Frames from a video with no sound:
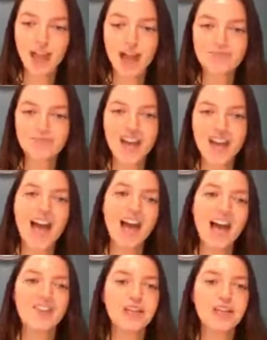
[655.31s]
And
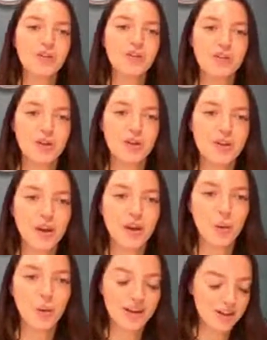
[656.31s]
then you've just got the
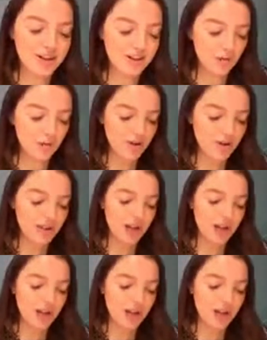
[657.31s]
inquiry summary.